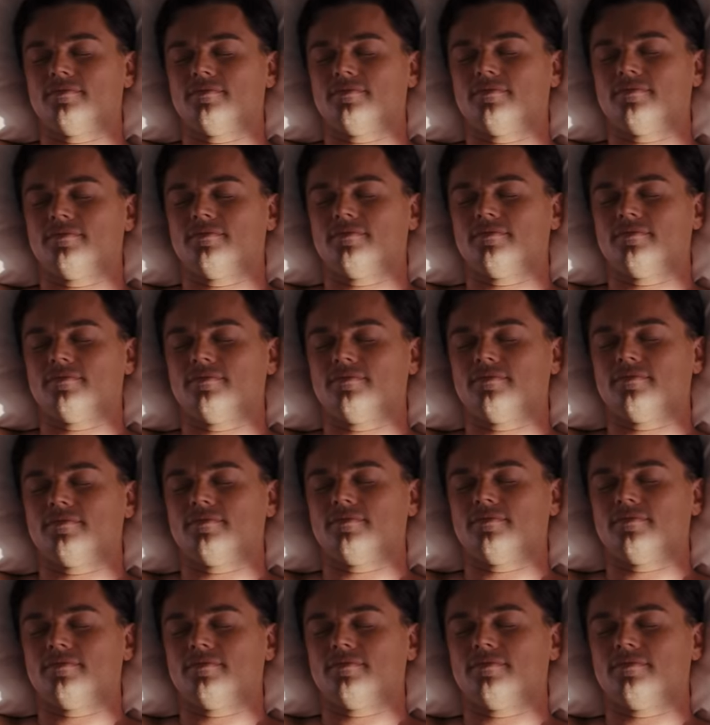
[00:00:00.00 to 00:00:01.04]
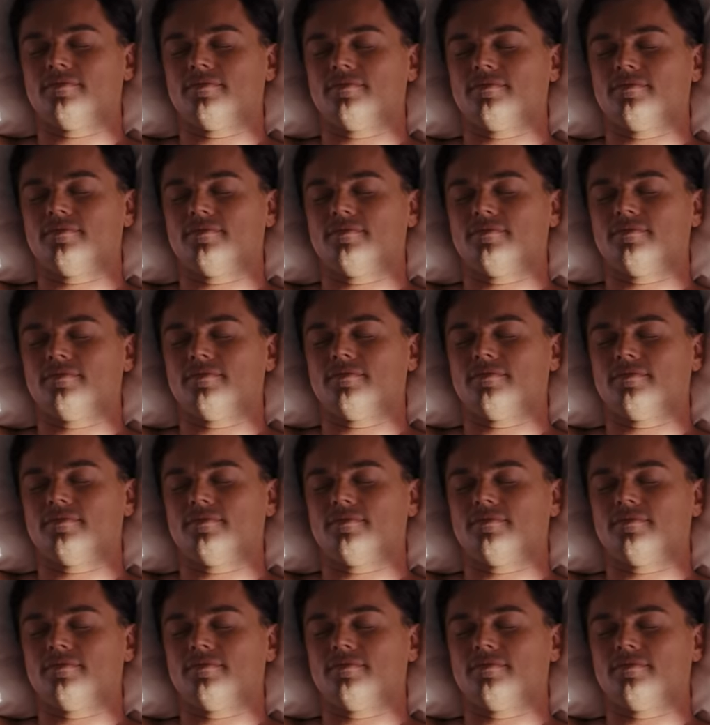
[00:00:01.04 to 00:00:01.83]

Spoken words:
(no one is talking)